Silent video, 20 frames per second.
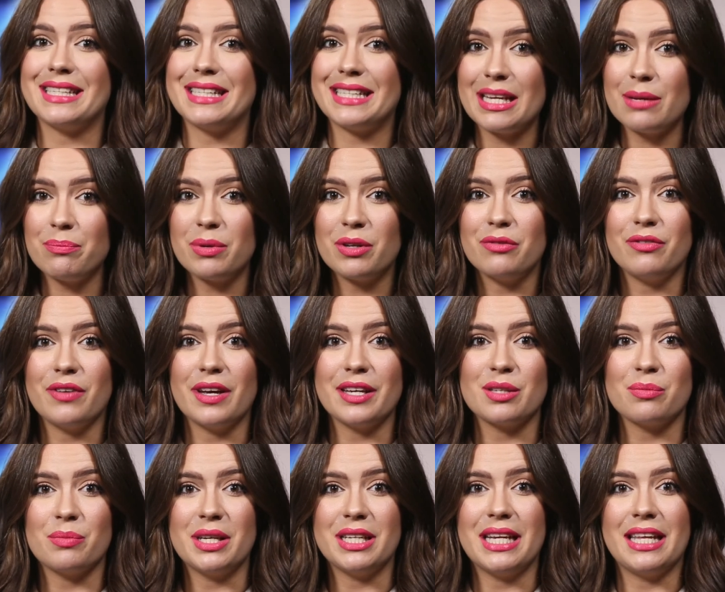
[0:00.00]
deep
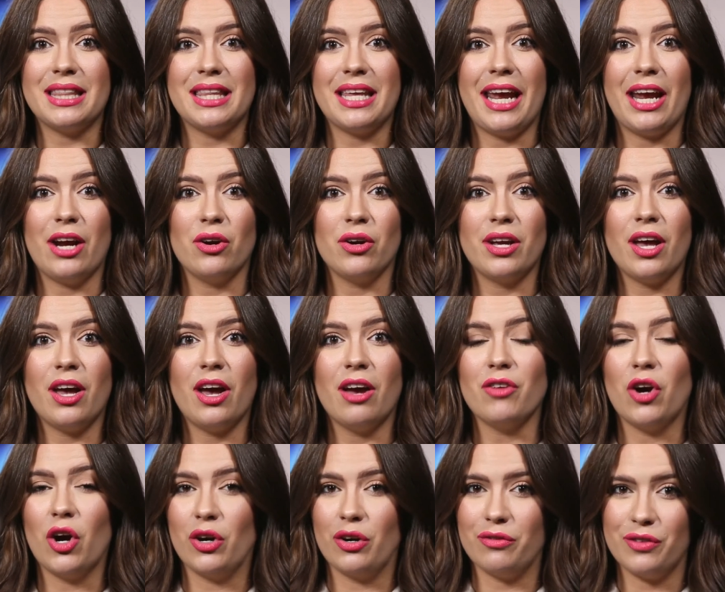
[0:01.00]
investment in the area of
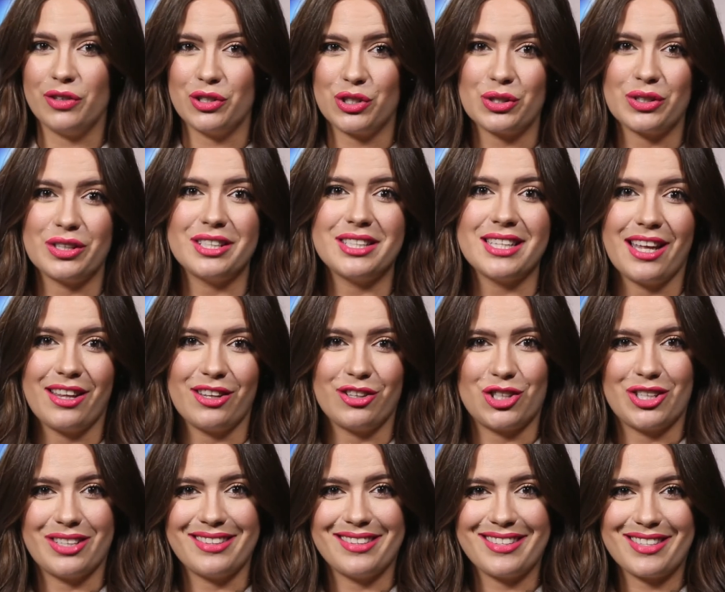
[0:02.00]
artificial
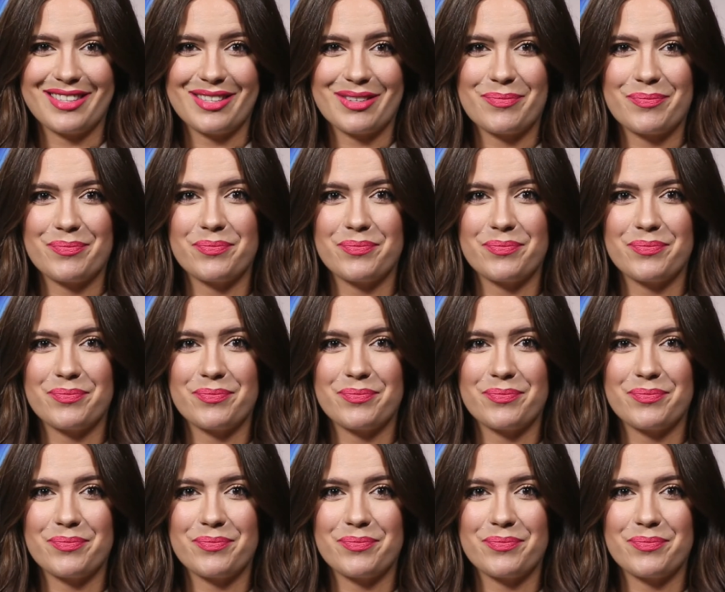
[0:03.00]
intelligence.